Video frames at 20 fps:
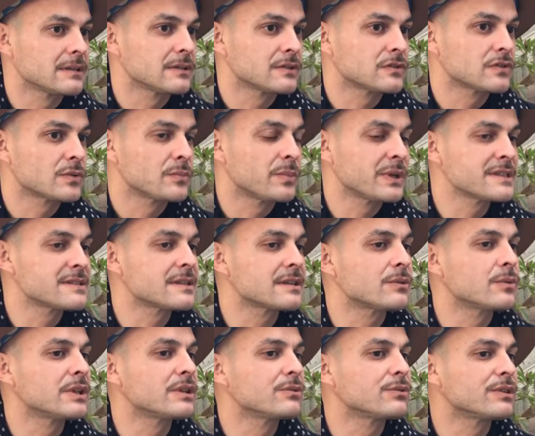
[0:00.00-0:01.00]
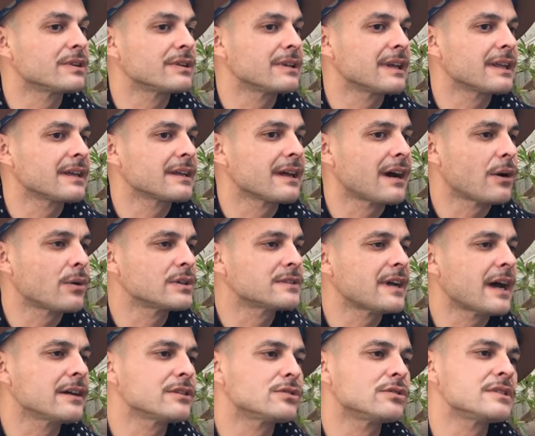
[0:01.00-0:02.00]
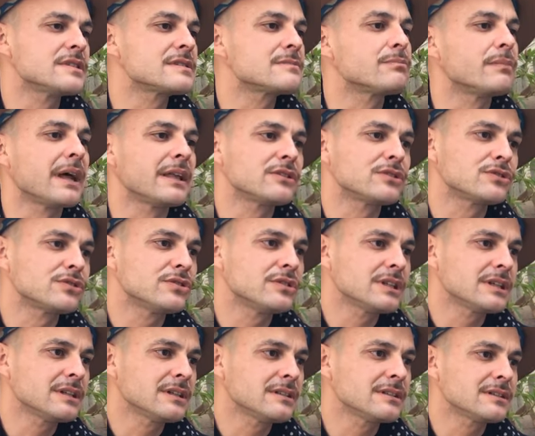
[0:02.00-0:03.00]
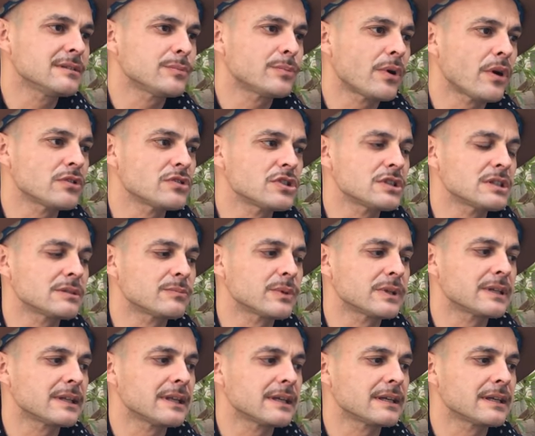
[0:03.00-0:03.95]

So basically, like, our title is mentoring the project, but